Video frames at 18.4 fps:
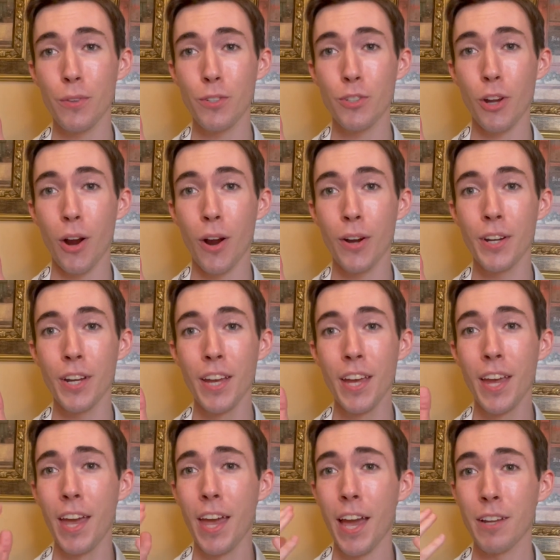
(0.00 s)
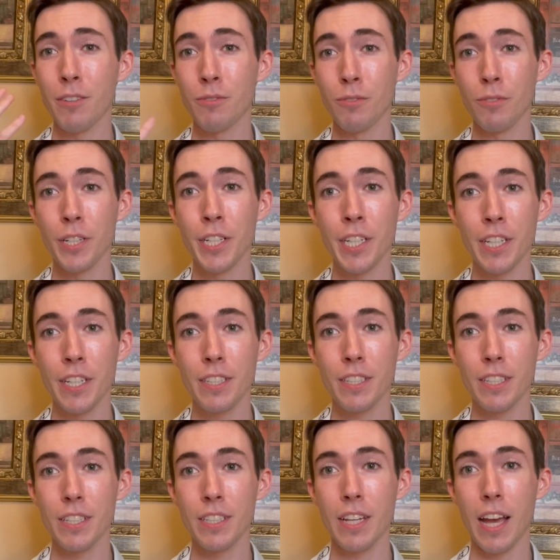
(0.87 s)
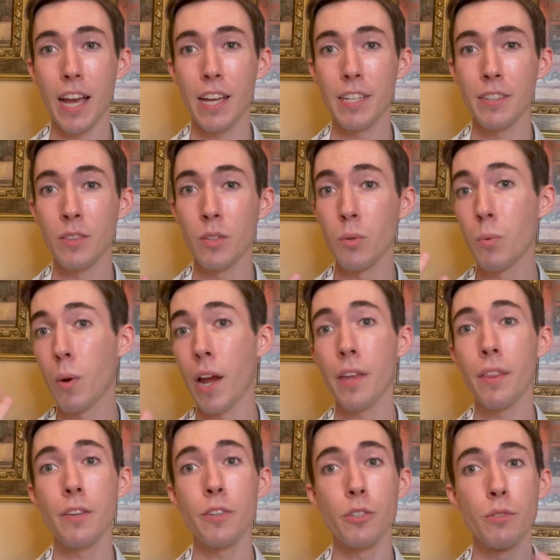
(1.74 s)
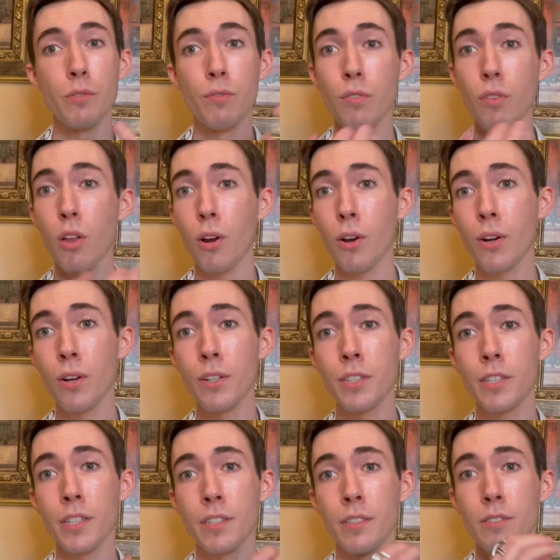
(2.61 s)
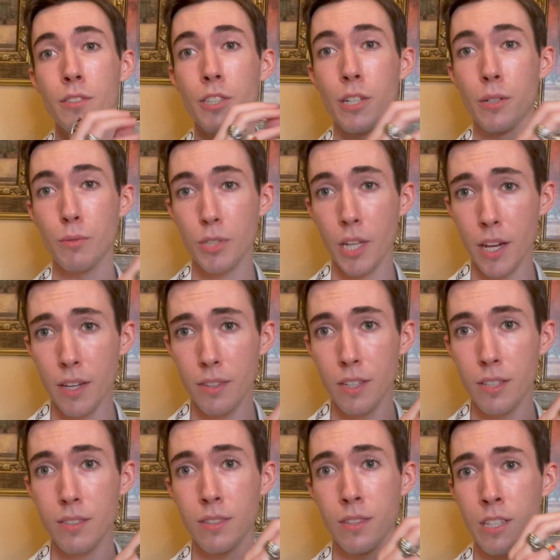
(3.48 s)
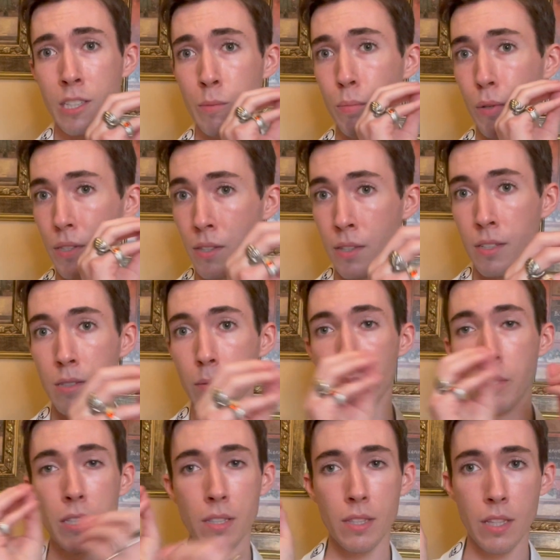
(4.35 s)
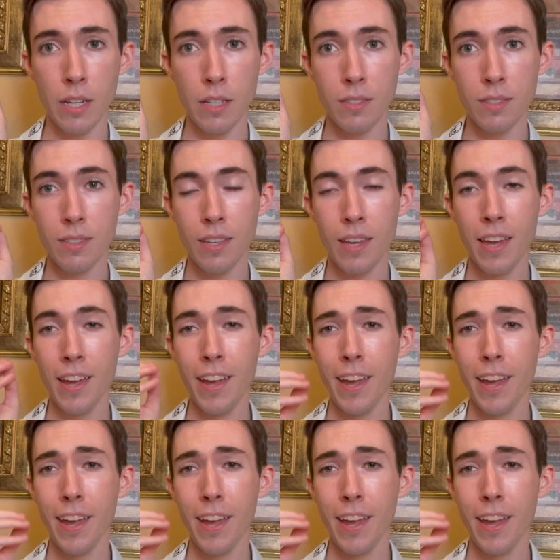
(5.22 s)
chart and read it in the way that you've learned and, you know, take this plus this means this,